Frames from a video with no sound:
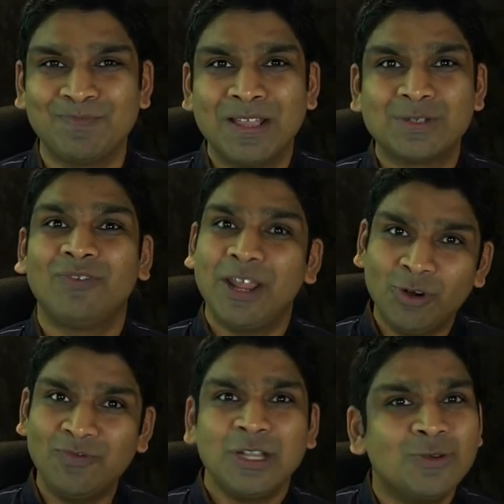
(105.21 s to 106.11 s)
So why
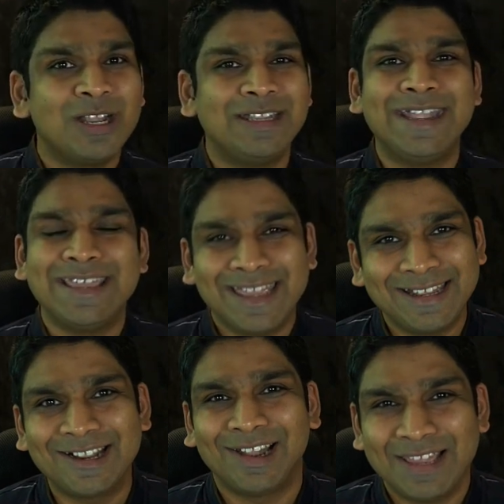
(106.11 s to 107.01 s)
don't we do a
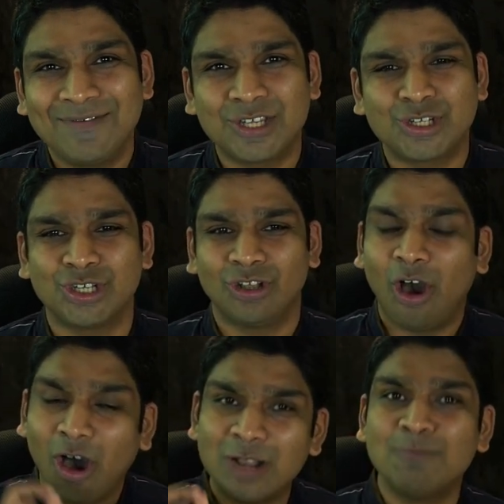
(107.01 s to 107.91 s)
dedicated live session
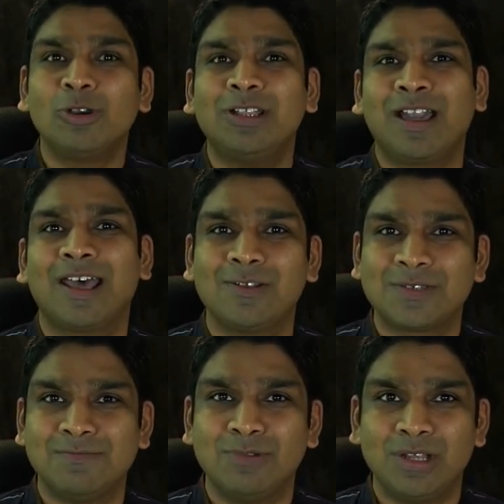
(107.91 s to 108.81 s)
on Monte Carlo
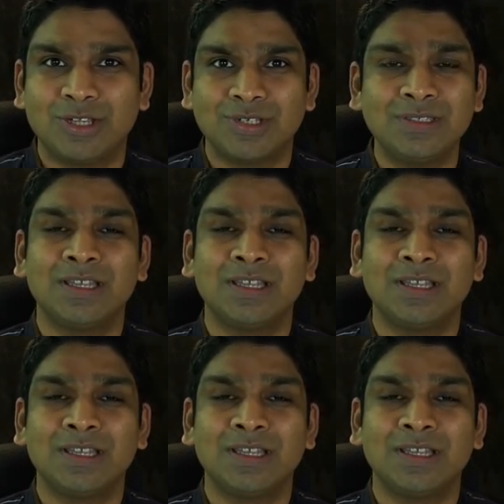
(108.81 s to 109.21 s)
simulations,